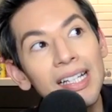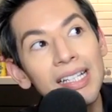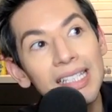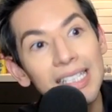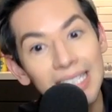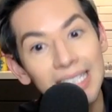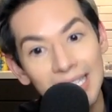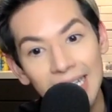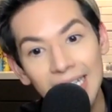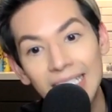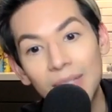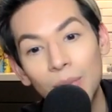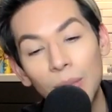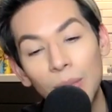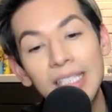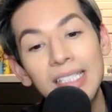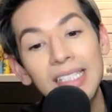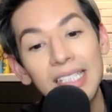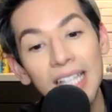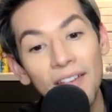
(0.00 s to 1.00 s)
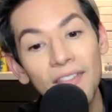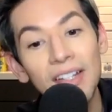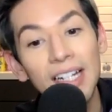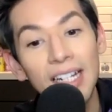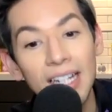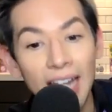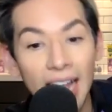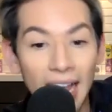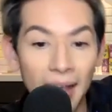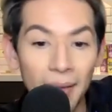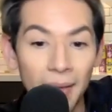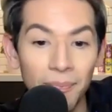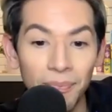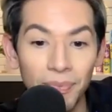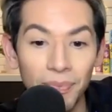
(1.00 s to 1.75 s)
six with seven and eight.